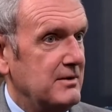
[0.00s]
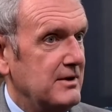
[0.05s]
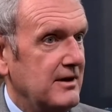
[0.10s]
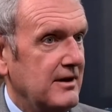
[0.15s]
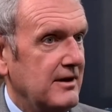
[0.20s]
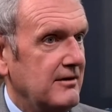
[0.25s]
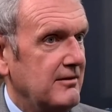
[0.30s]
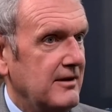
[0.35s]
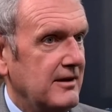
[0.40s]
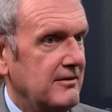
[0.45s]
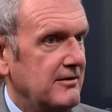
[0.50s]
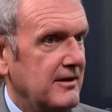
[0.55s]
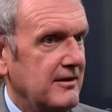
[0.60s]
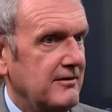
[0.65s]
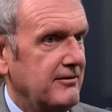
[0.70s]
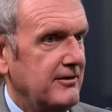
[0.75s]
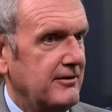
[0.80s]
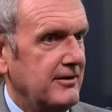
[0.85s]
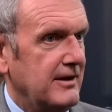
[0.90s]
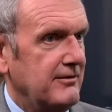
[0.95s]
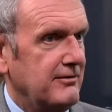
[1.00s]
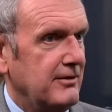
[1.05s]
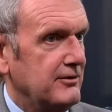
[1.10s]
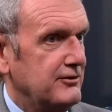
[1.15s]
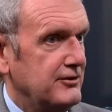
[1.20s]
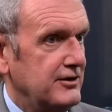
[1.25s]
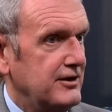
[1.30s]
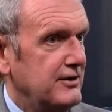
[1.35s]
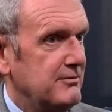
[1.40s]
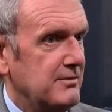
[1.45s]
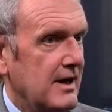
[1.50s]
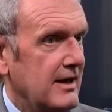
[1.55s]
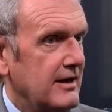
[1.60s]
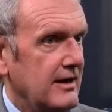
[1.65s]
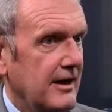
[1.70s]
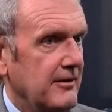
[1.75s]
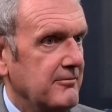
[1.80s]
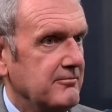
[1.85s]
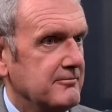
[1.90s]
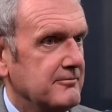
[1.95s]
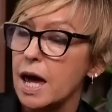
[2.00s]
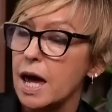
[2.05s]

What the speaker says: and they felt treated badly.